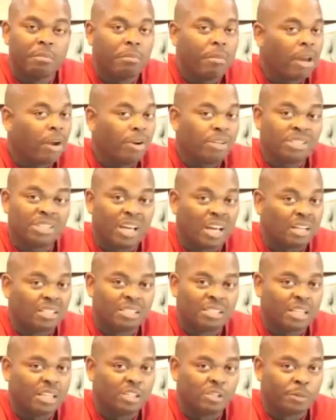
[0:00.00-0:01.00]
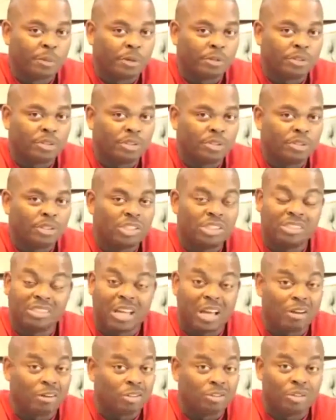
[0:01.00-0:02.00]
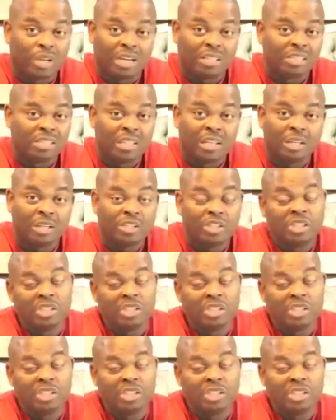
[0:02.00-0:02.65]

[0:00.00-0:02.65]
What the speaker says: Mary's not a salesperson. She's not going to try to sell you.